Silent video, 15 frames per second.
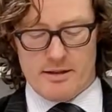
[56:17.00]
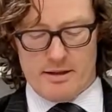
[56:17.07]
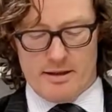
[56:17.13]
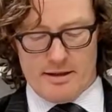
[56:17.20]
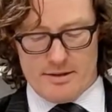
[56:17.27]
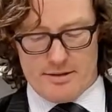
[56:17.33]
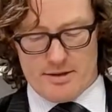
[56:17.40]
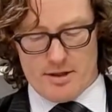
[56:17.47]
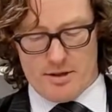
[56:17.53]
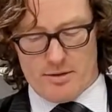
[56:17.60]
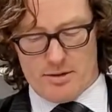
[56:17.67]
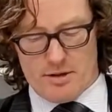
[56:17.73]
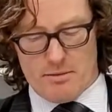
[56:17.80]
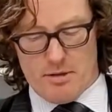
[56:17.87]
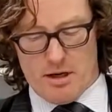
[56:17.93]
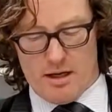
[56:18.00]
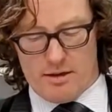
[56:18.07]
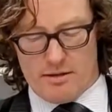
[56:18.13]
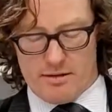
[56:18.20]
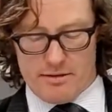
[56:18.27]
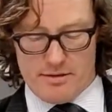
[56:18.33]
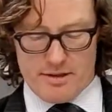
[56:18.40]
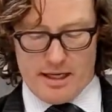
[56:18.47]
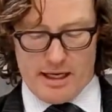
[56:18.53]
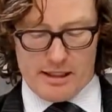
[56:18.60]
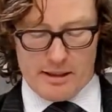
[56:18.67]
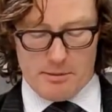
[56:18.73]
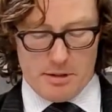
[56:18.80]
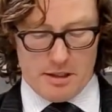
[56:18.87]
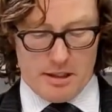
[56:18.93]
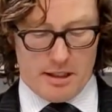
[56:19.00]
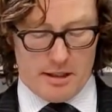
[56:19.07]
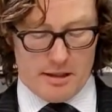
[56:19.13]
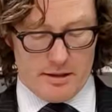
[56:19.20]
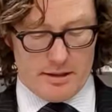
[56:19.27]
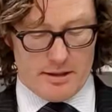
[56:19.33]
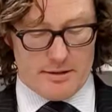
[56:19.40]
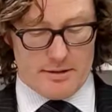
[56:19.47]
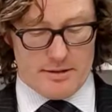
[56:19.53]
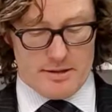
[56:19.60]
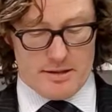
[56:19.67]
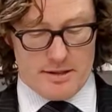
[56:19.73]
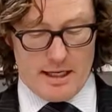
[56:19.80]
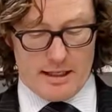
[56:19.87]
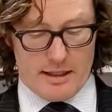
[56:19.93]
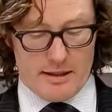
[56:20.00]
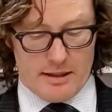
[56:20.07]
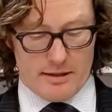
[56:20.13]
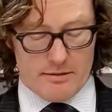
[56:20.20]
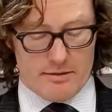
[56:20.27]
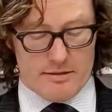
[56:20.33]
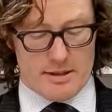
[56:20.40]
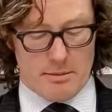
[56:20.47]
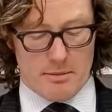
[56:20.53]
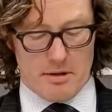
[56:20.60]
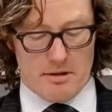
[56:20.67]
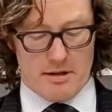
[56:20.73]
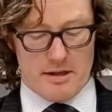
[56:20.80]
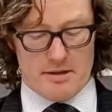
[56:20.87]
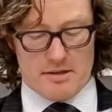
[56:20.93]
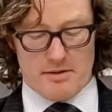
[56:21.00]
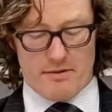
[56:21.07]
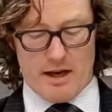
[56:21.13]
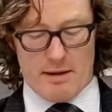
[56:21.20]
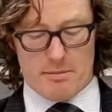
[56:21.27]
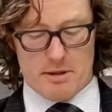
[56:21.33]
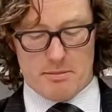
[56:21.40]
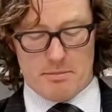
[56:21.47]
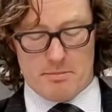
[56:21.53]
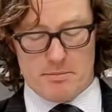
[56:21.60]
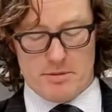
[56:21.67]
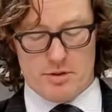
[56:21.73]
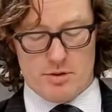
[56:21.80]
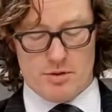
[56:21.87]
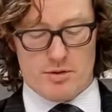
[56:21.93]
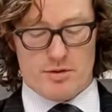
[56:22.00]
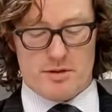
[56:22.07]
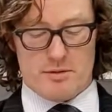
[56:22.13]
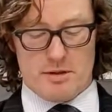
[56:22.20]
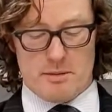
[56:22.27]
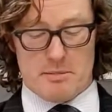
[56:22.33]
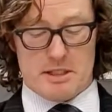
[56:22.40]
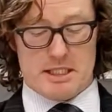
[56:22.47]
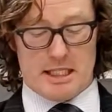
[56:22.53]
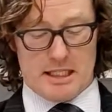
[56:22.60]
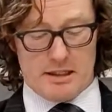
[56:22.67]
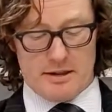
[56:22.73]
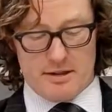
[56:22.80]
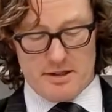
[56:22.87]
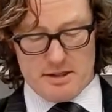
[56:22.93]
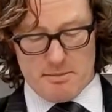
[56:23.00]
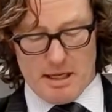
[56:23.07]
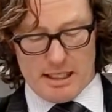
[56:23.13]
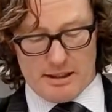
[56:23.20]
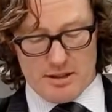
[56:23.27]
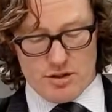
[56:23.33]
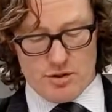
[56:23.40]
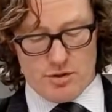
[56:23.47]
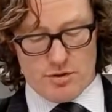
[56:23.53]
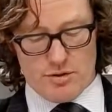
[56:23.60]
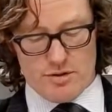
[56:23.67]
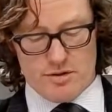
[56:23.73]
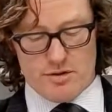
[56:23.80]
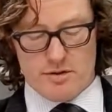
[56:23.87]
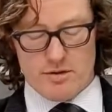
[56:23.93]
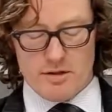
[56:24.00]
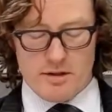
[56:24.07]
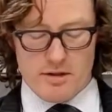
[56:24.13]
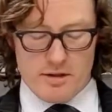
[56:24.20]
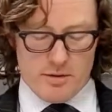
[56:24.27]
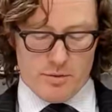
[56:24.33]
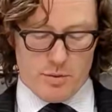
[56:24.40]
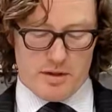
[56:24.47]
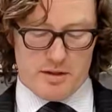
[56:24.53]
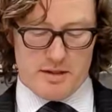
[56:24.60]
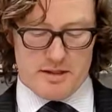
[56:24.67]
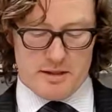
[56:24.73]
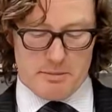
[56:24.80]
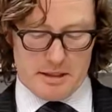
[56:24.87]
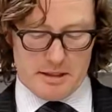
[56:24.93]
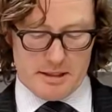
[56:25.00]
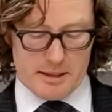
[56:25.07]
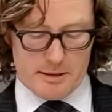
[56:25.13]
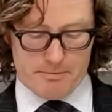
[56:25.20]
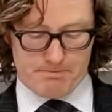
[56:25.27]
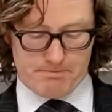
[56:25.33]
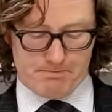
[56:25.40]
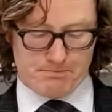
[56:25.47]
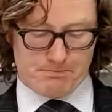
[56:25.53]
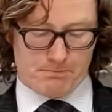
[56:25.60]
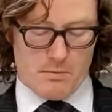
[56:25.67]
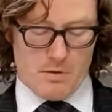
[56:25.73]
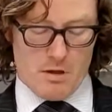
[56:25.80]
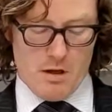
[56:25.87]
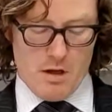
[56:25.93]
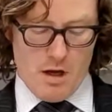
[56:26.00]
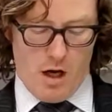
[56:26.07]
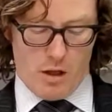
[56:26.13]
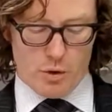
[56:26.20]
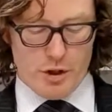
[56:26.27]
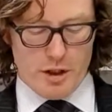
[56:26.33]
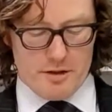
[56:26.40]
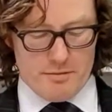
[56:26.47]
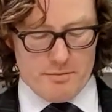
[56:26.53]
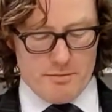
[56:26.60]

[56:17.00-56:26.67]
So you might sadly be staggered at some of the things that have happened to students. In particular, these are mainly students with disability. I'll look at